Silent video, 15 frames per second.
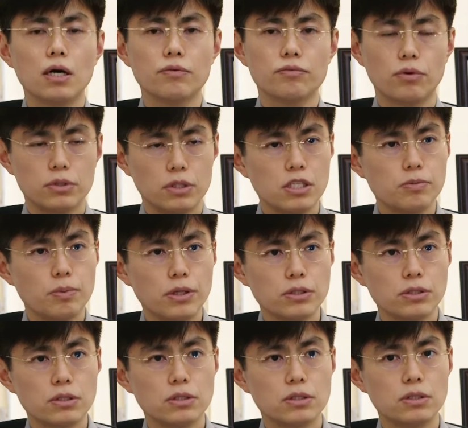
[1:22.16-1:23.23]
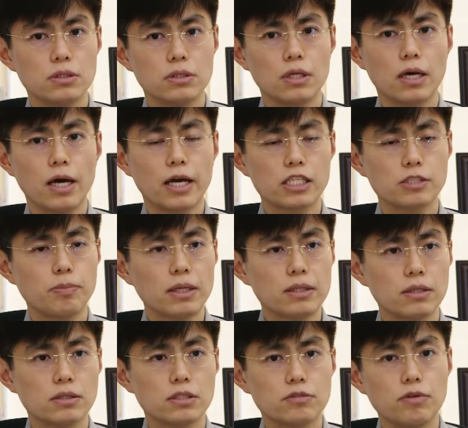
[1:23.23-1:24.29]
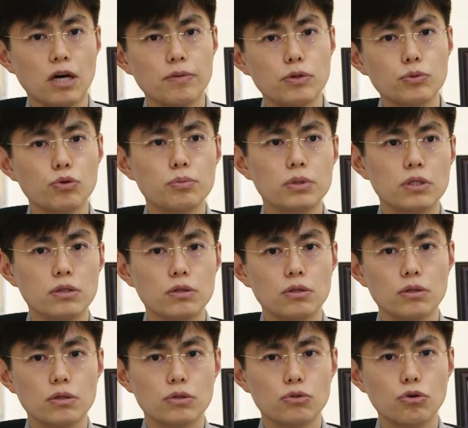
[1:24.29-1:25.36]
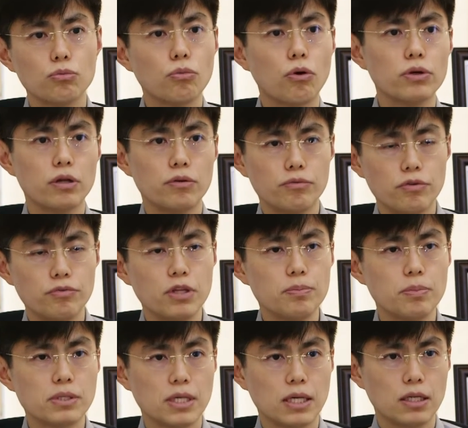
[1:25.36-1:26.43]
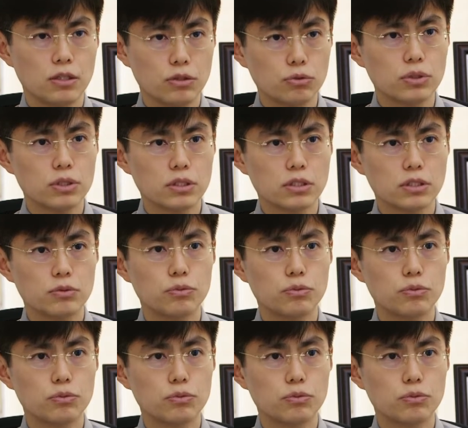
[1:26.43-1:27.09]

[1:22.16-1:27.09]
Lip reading: for these patients, their expected survival will be no more than 50% at 2 years,